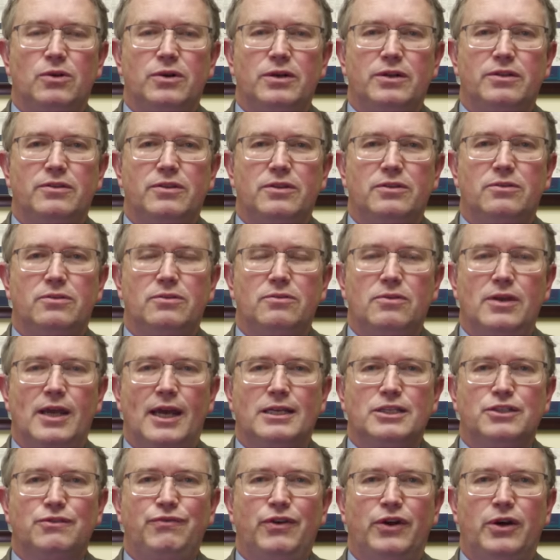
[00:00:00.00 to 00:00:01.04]
one of the
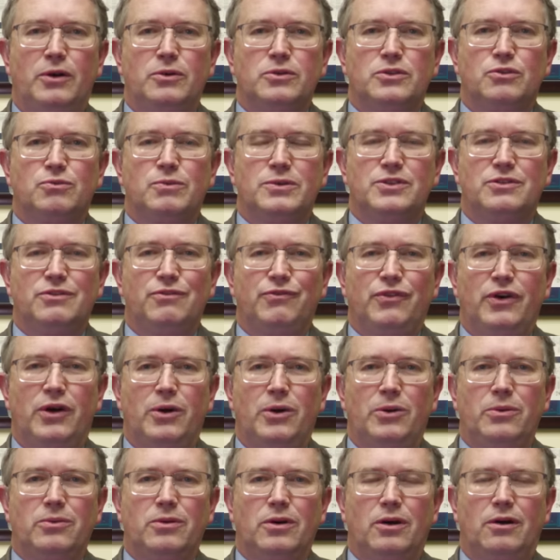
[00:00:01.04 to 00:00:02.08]
next votes was a
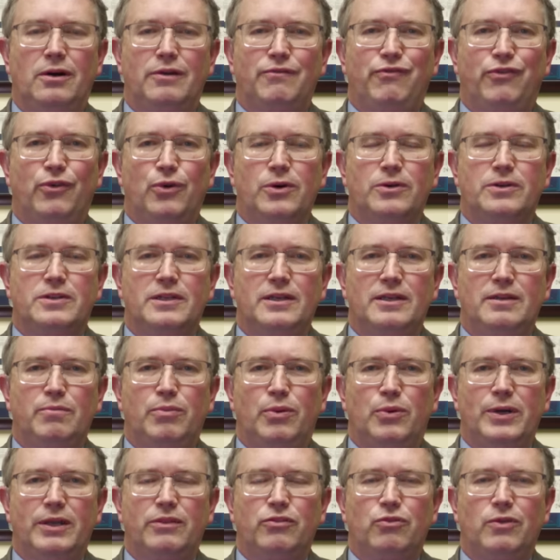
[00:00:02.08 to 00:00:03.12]
vote on
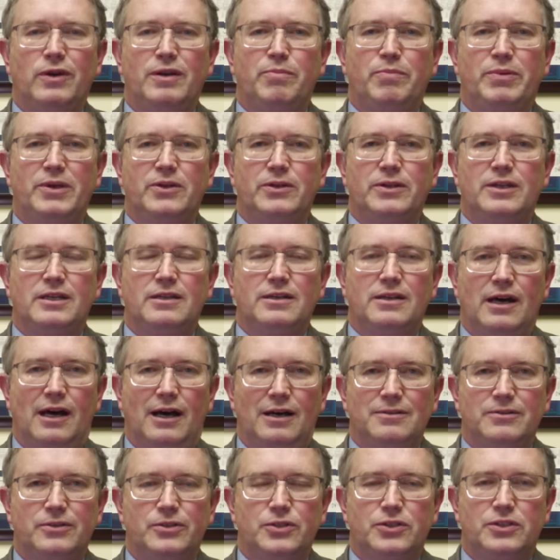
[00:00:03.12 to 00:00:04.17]
$14.3 billion
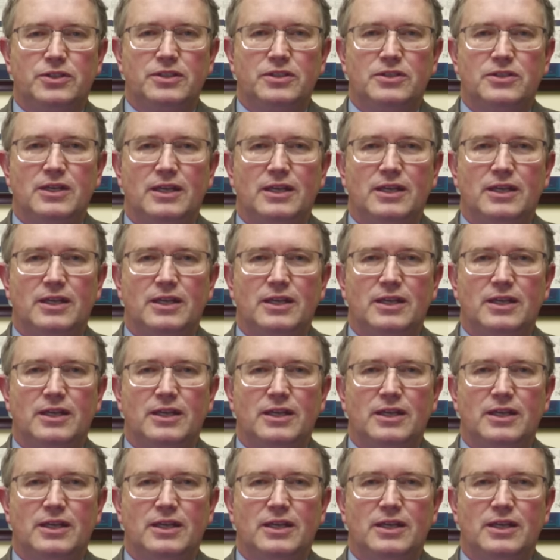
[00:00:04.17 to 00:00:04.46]
to